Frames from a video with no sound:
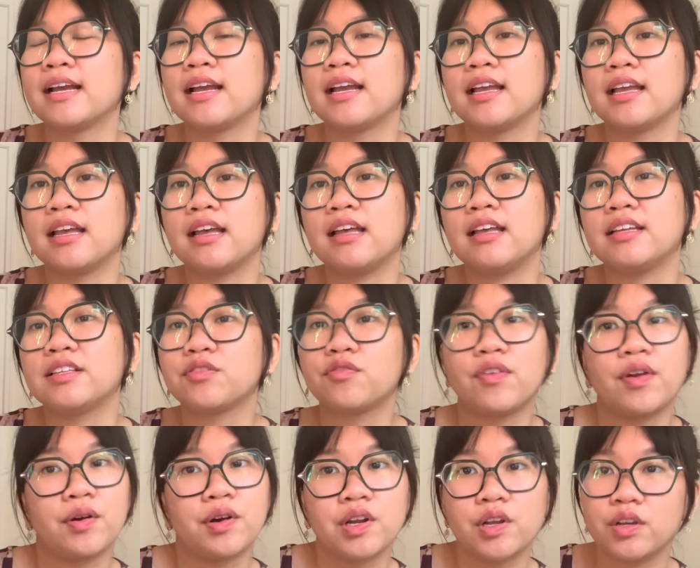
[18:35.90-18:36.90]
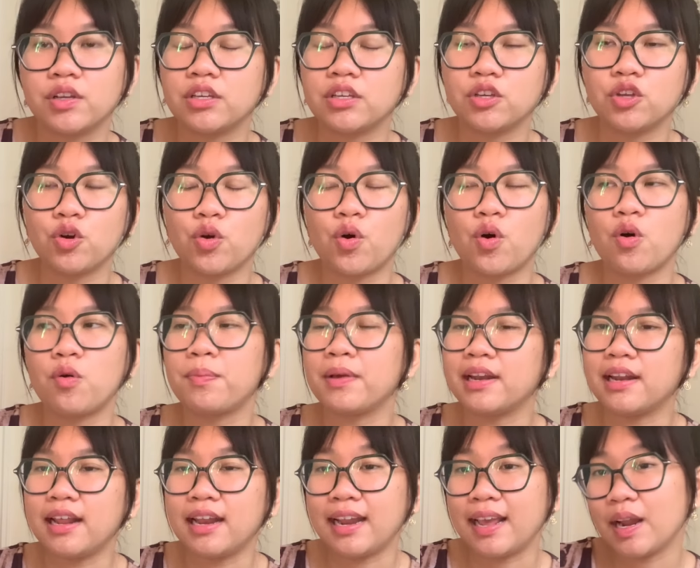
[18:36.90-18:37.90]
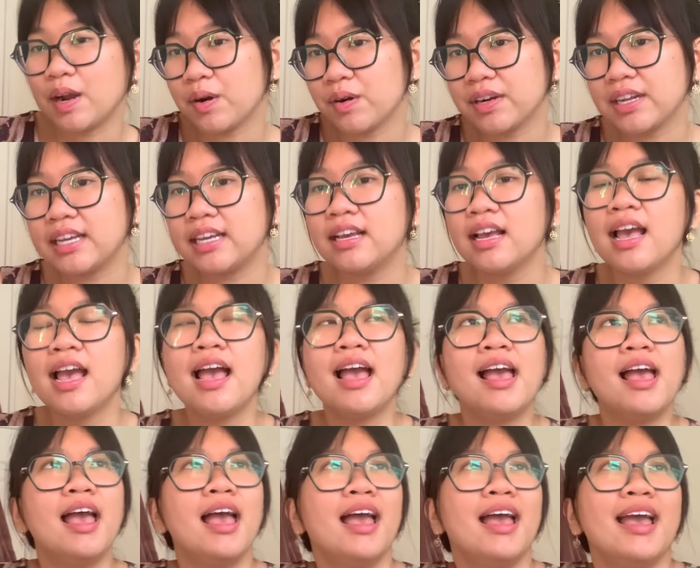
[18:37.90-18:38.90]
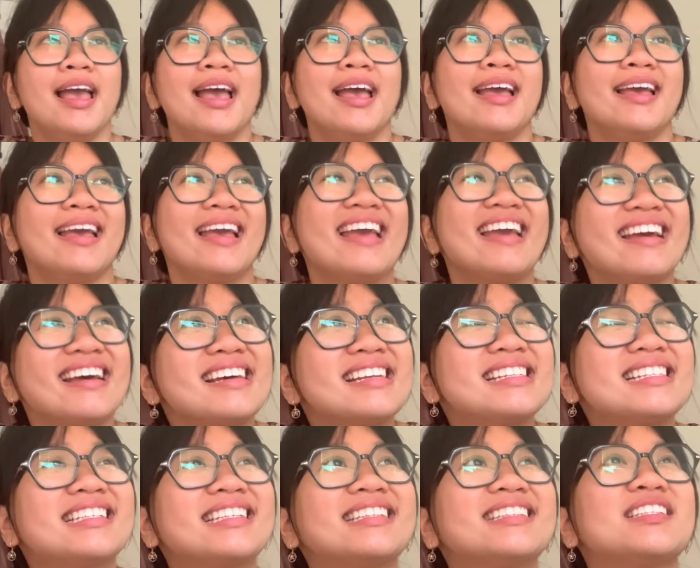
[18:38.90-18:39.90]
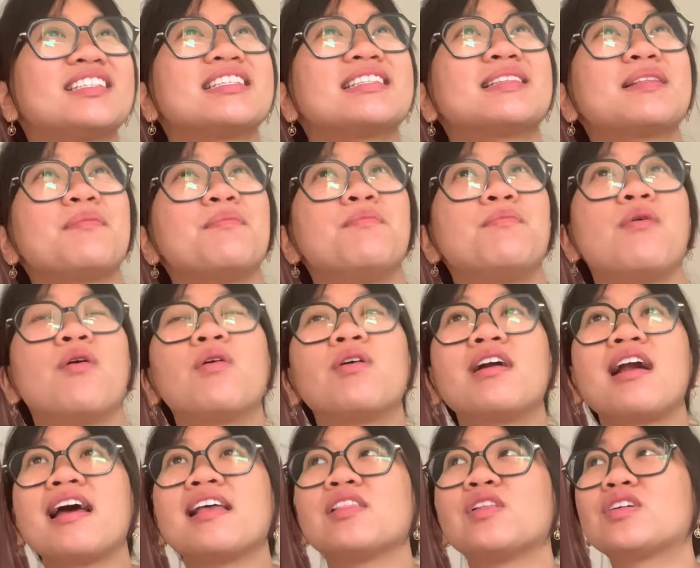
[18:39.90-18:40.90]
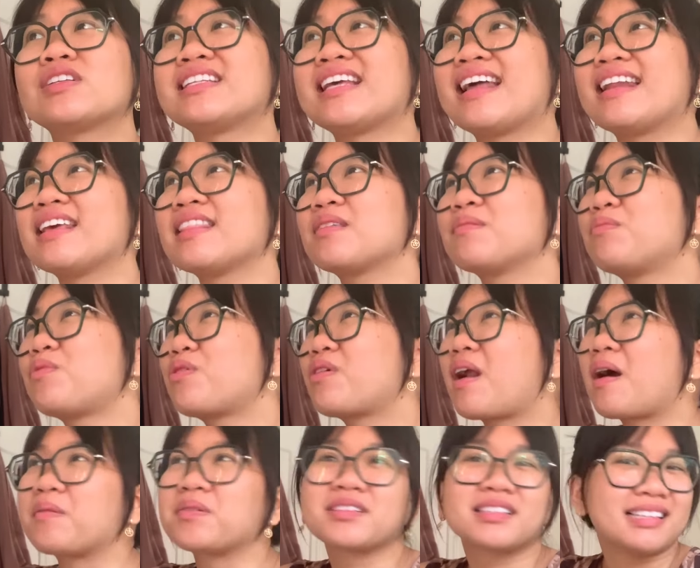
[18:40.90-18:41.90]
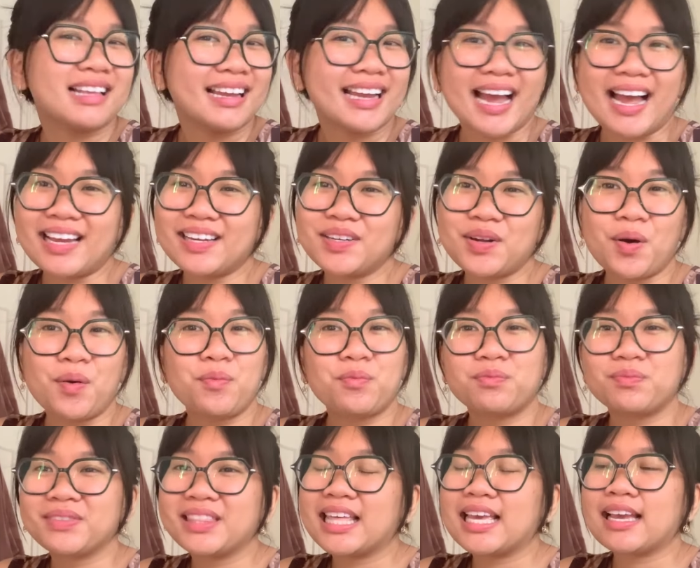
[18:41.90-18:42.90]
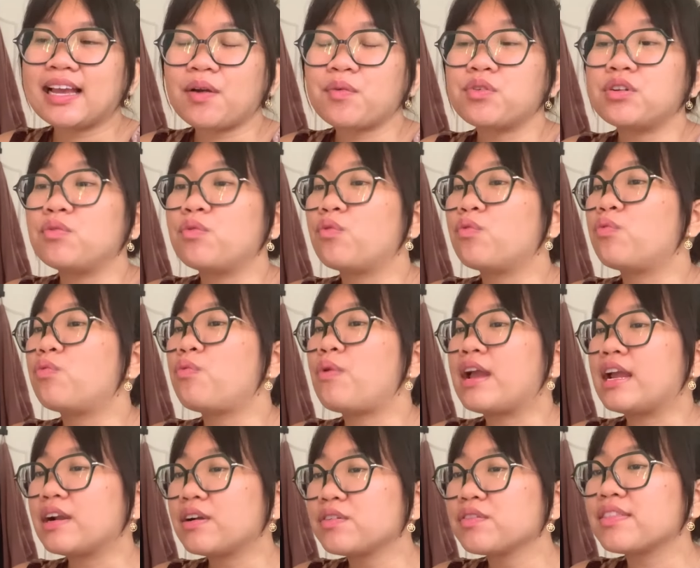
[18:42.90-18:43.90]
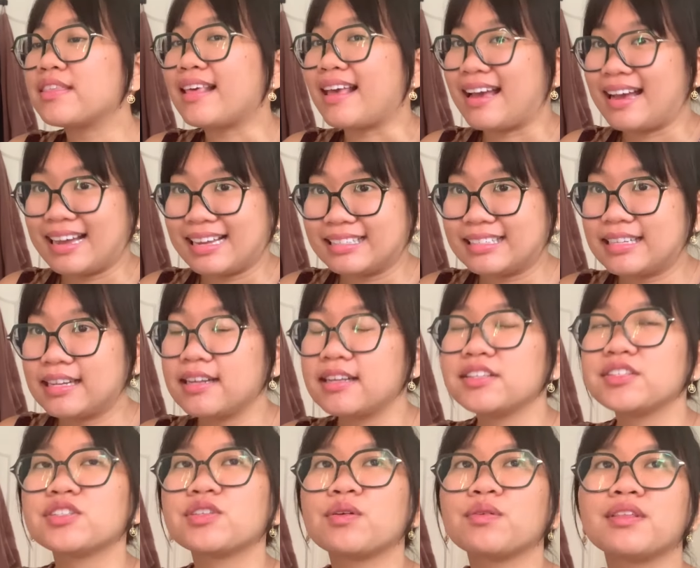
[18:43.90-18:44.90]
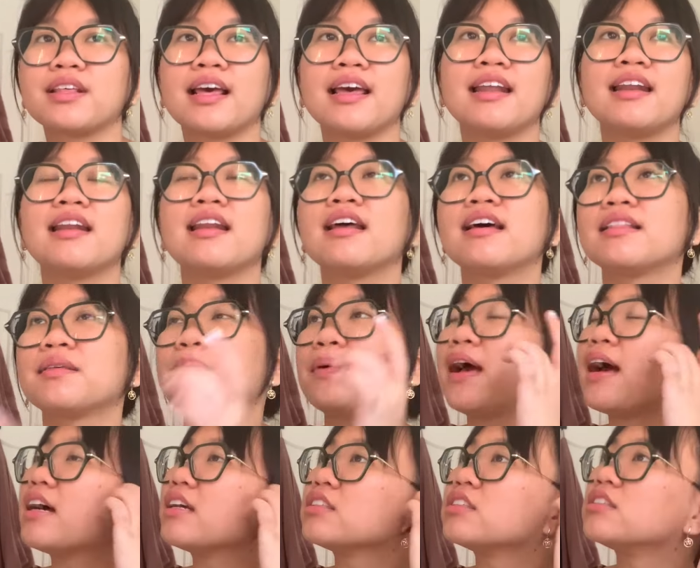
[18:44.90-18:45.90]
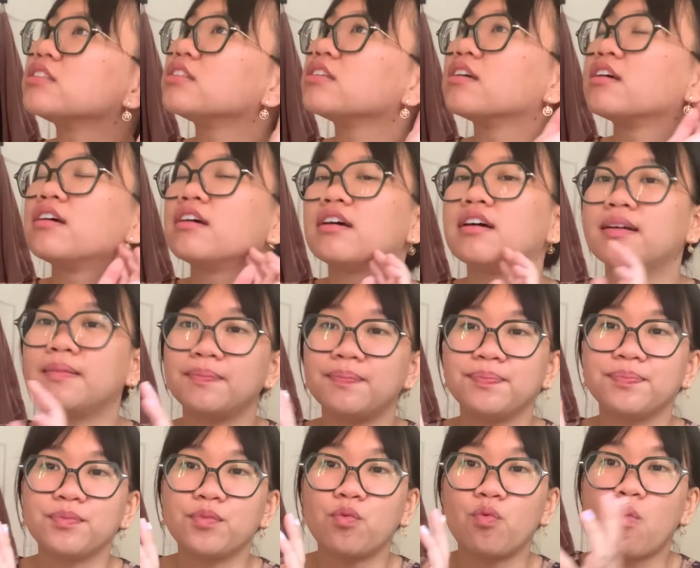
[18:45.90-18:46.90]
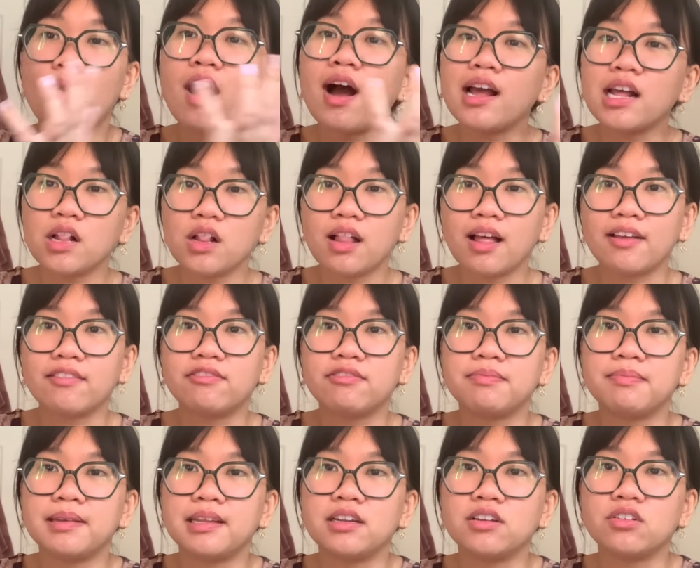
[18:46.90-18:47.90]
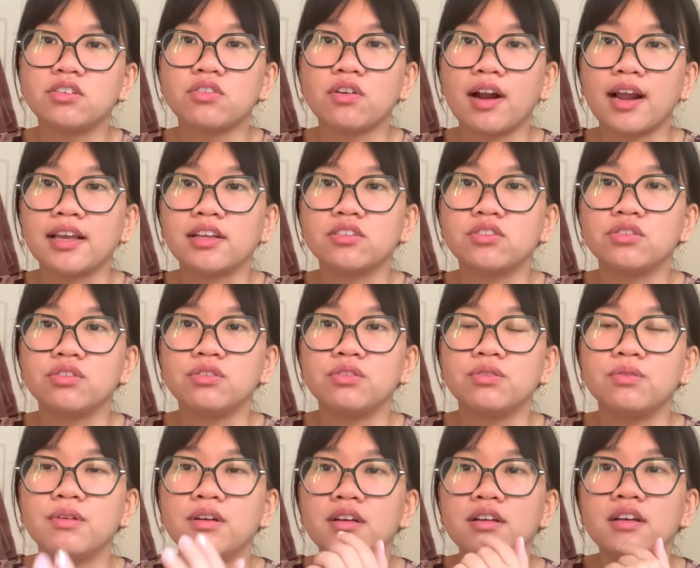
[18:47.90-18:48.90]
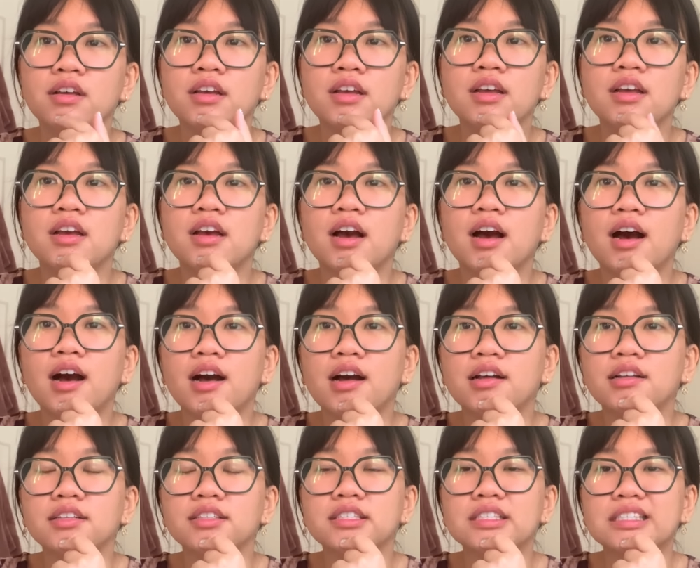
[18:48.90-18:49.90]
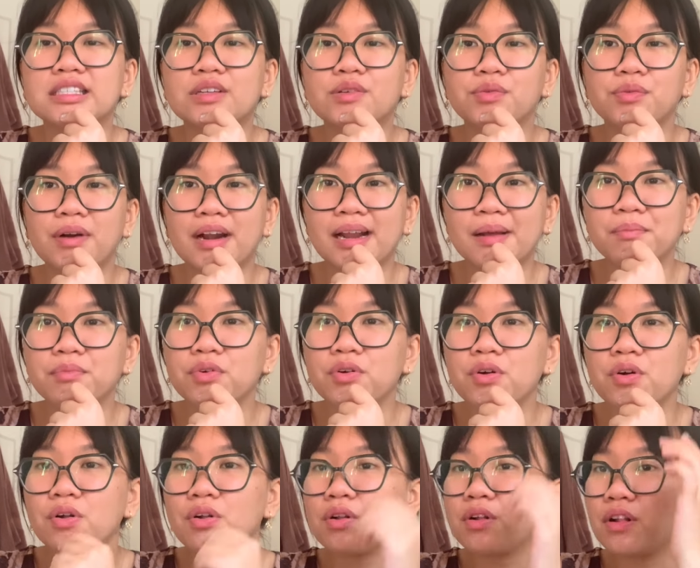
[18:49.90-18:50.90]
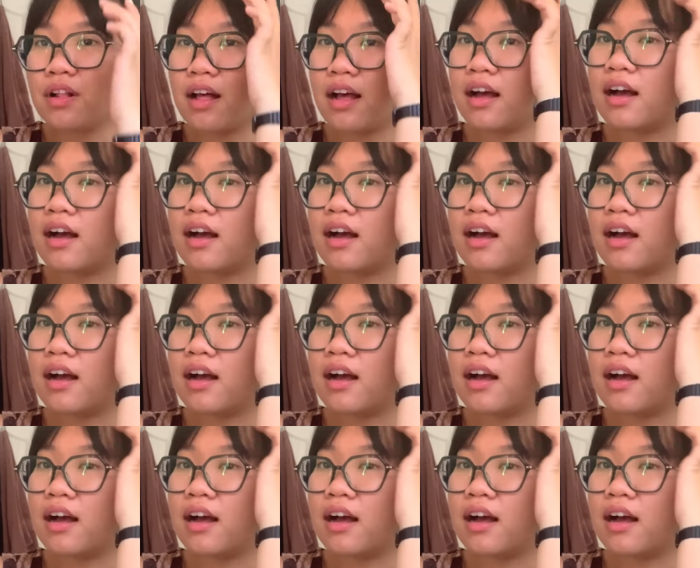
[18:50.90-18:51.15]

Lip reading: it's very, you know, open and airy. And just the more I looked at it, the more I was like, I don't think I would wear that. So then the past while, I've been trying to scramble